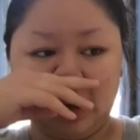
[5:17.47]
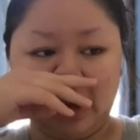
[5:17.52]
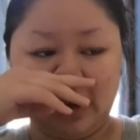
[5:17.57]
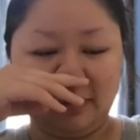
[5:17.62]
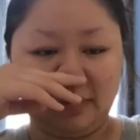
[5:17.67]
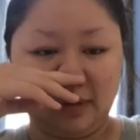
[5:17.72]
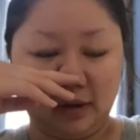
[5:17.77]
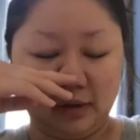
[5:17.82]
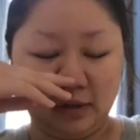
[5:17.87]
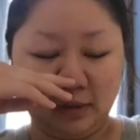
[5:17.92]
I
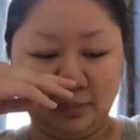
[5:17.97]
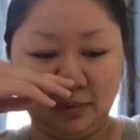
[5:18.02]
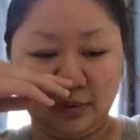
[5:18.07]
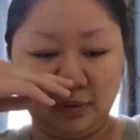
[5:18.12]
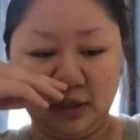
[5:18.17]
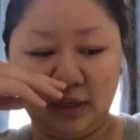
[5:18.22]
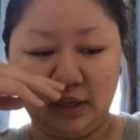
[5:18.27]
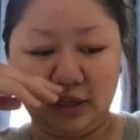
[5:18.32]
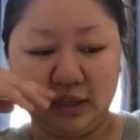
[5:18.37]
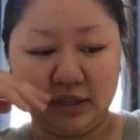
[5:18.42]
found it
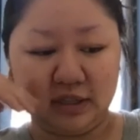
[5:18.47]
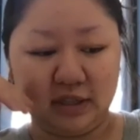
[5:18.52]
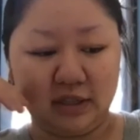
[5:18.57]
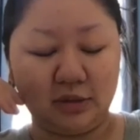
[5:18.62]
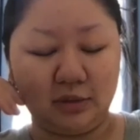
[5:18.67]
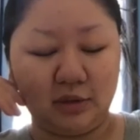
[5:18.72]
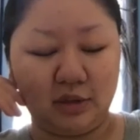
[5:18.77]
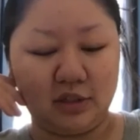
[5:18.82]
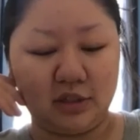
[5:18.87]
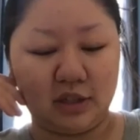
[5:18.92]
pretty easy
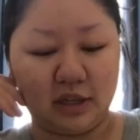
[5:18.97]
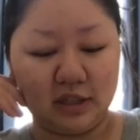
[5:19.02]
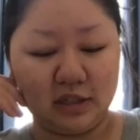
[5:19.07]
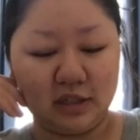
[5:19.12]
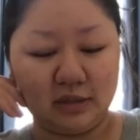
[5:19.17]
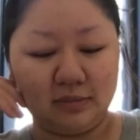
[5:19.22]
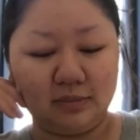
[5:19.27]
to adjust.